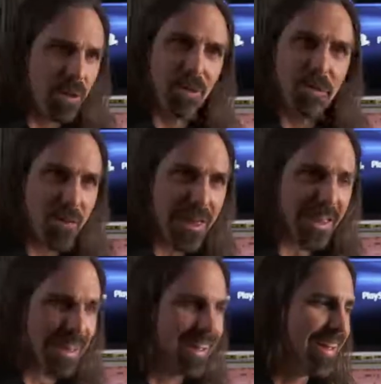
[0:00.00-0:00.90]
little
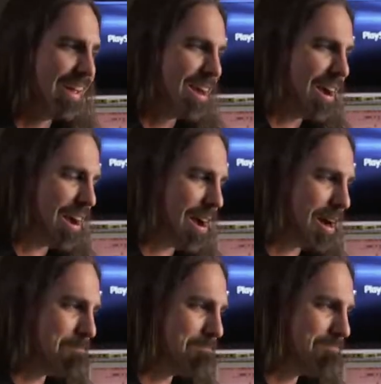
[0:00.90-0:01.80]
thing,
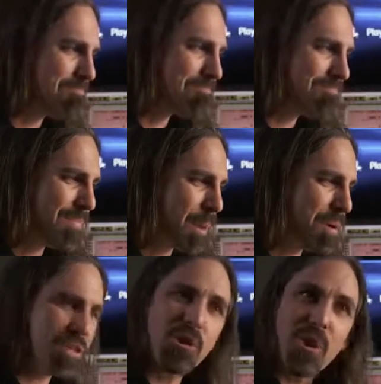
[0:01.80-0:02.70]
but
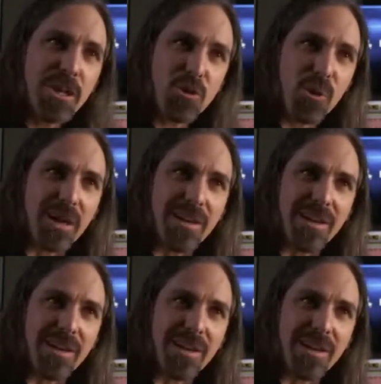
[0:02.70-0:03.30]
it's a great trick.